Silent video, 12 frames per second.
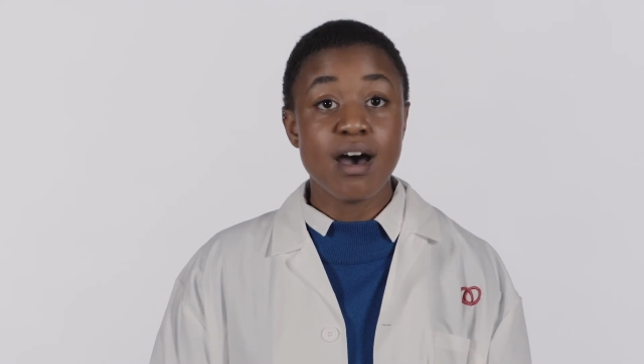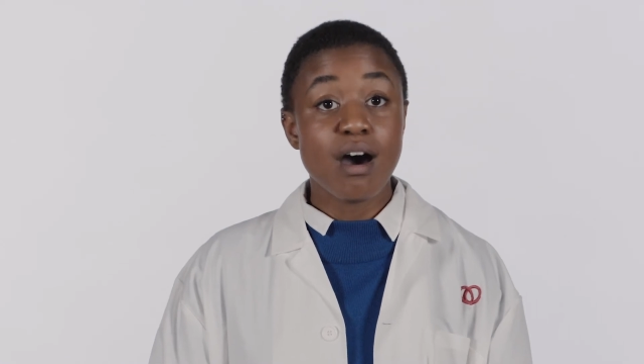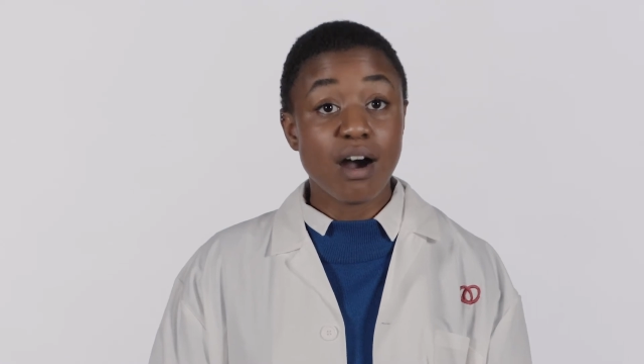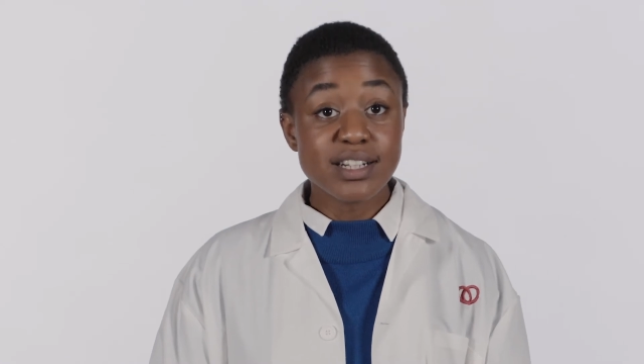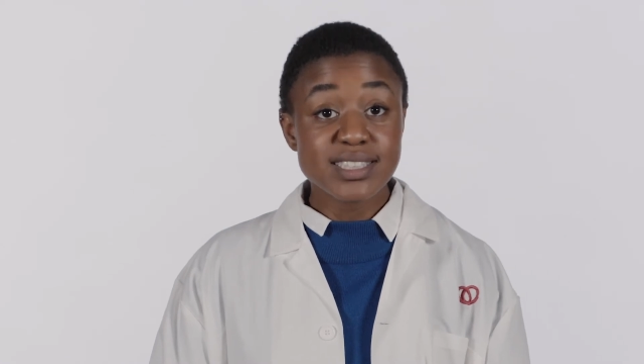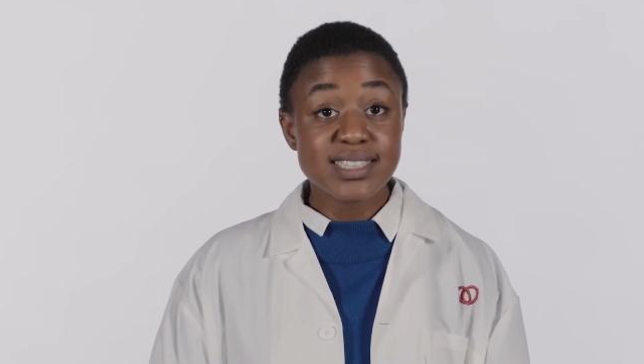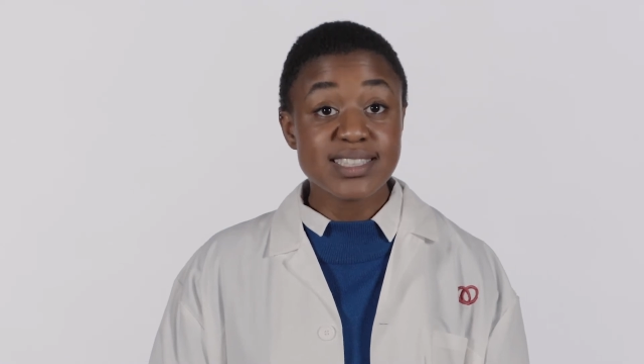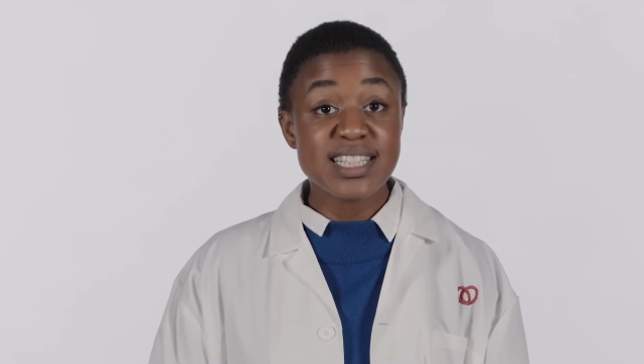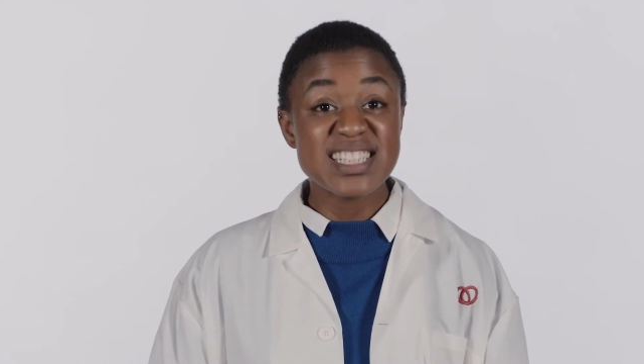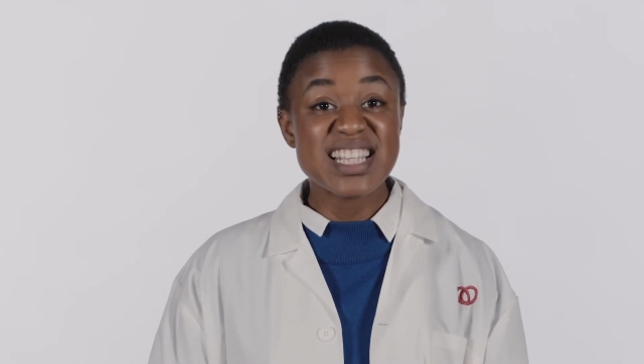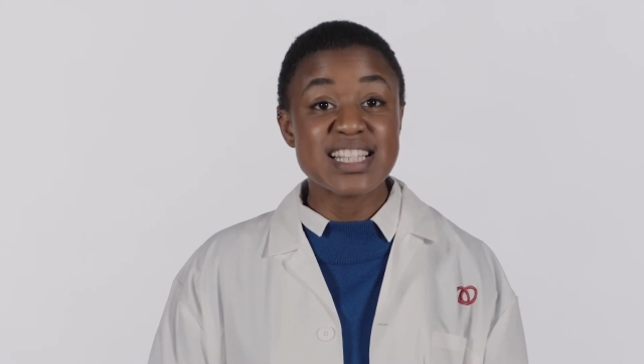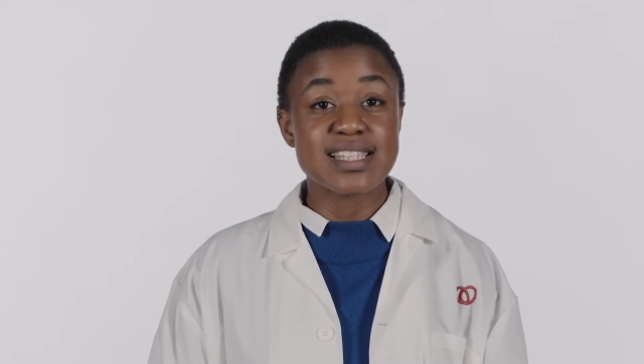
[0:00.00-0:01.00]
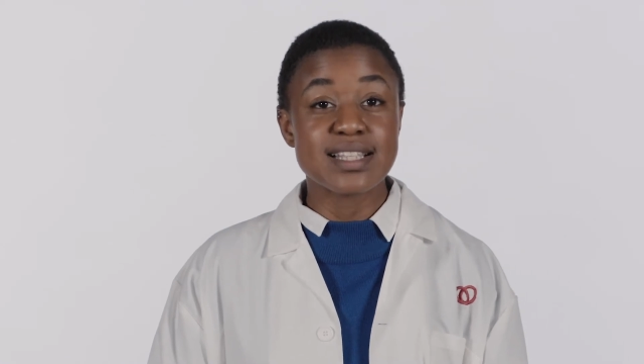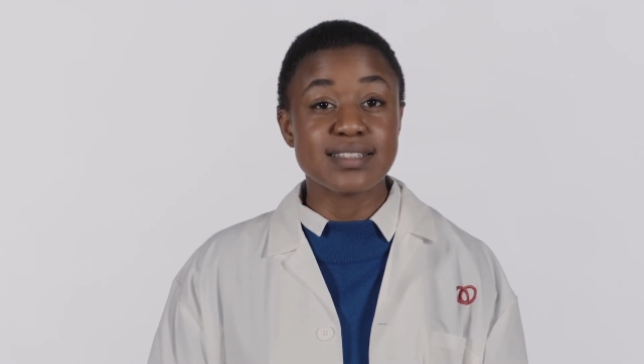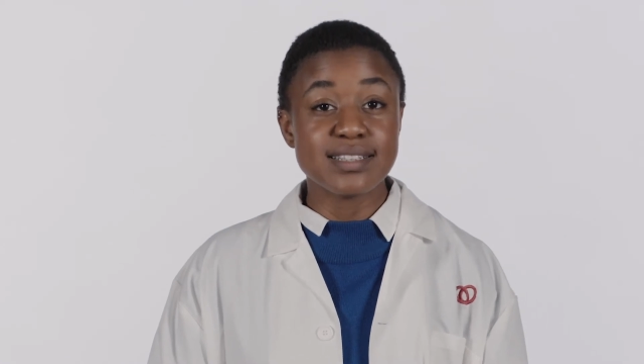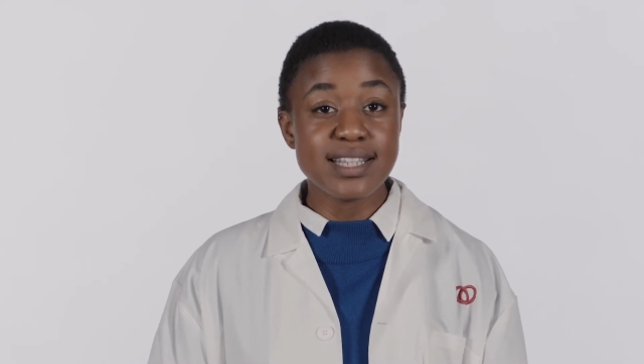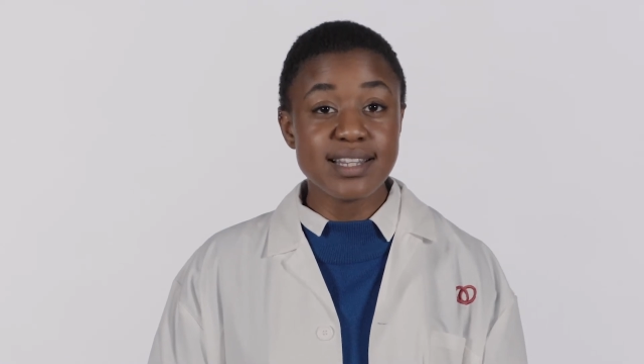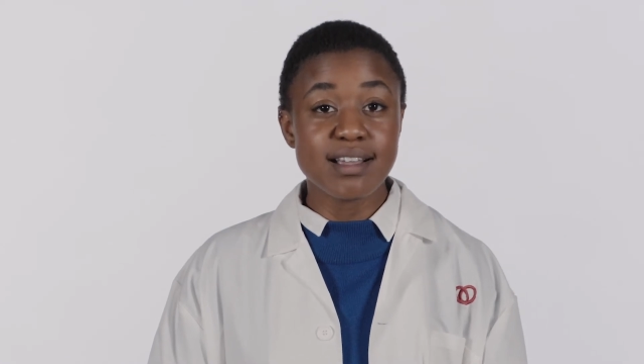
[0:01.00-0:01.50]
Heart disease is the
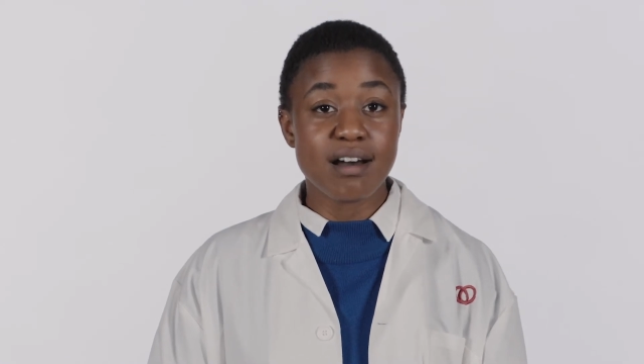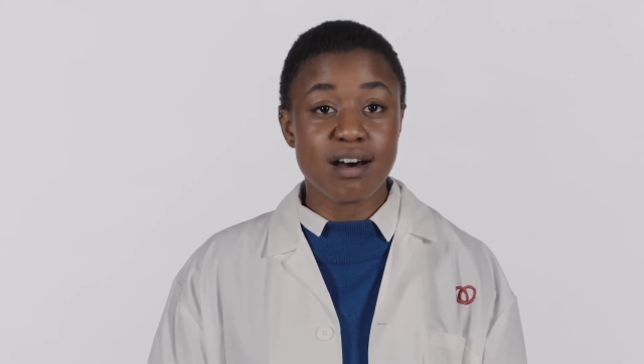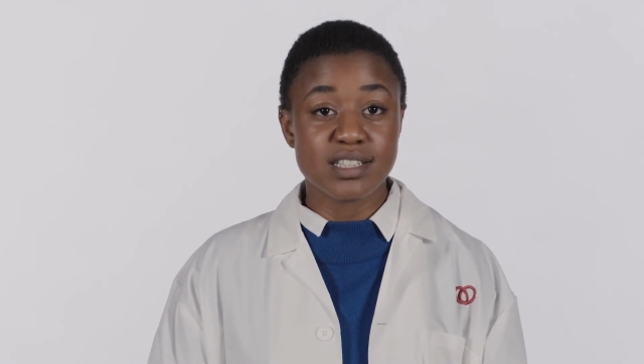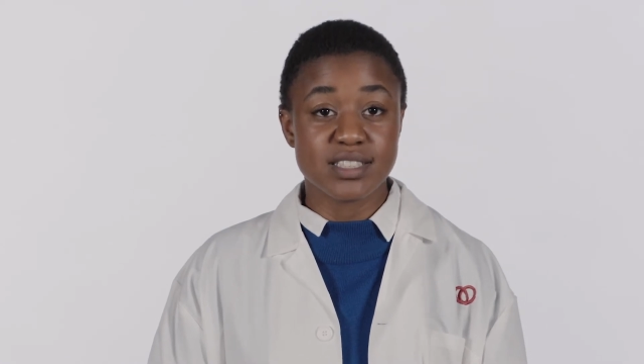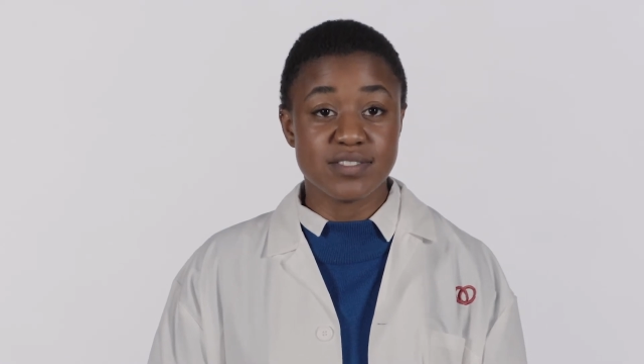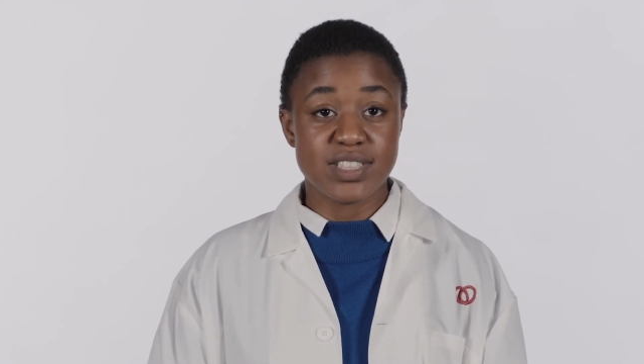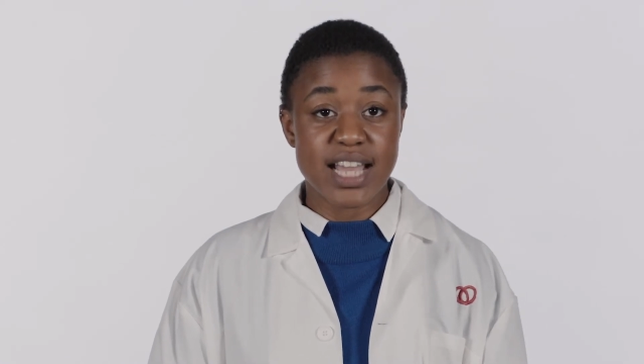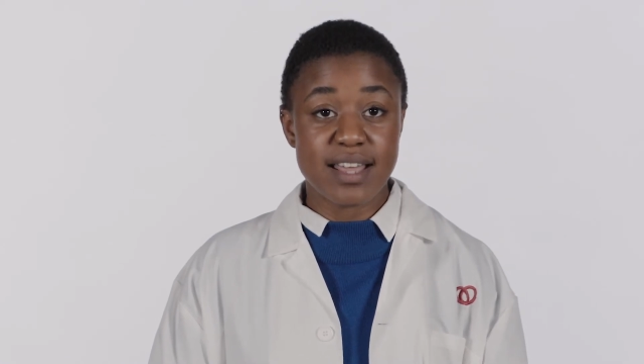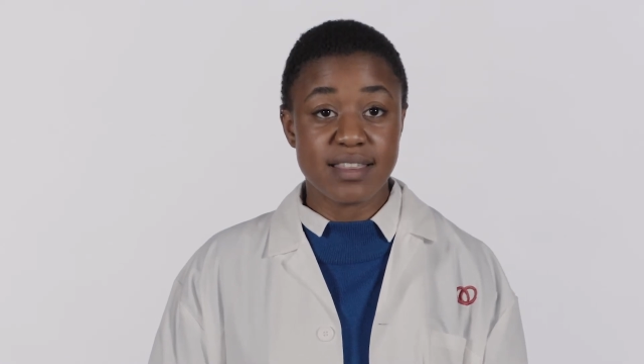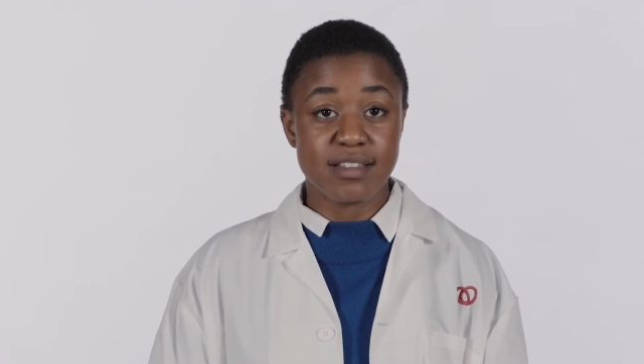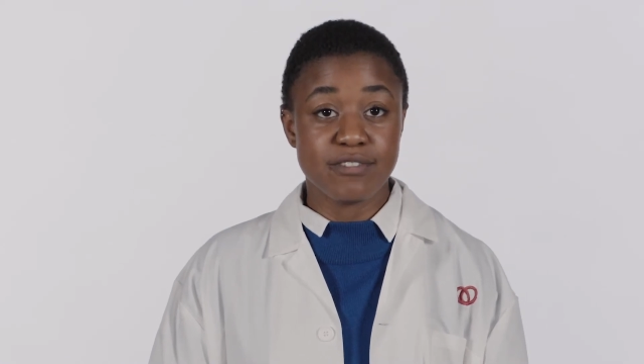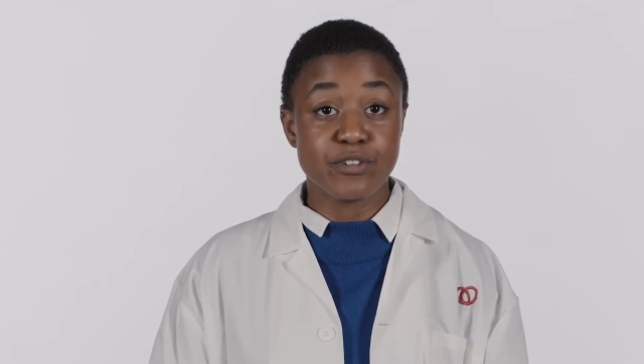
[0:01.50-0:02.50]
leading cause of death